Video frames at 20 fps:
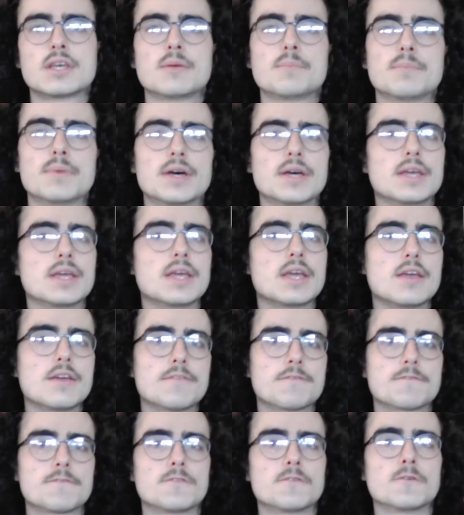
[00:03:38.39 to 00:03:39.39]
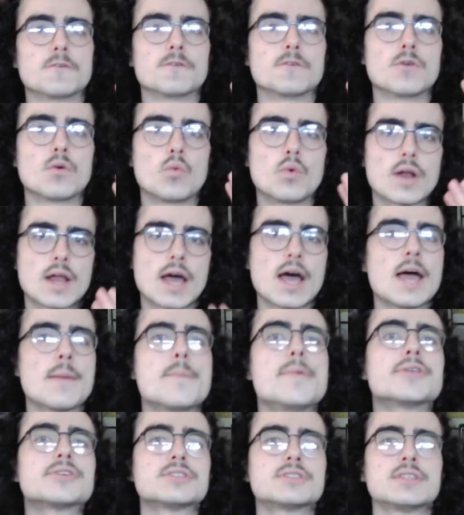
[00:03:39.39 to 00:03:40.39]
But for what I'm
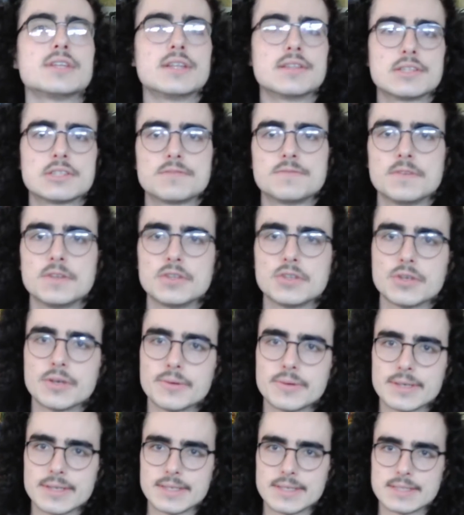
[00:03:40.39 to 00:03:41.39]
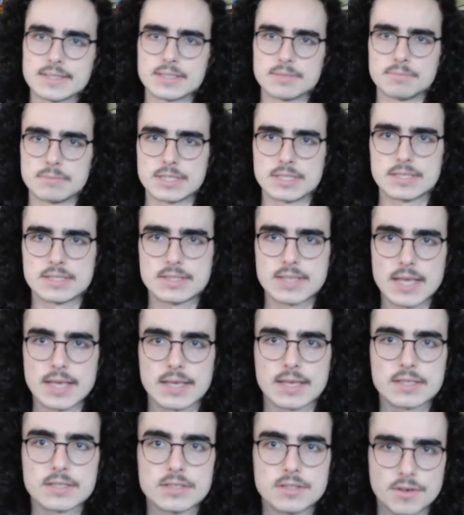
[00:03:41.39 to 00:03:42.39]
interested in this video is
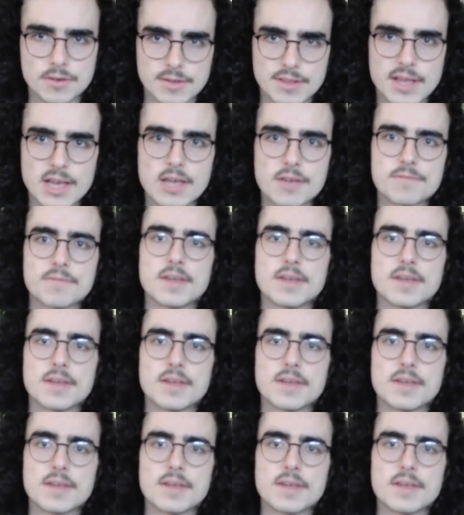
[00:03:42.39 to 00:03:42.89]
mistakes in our life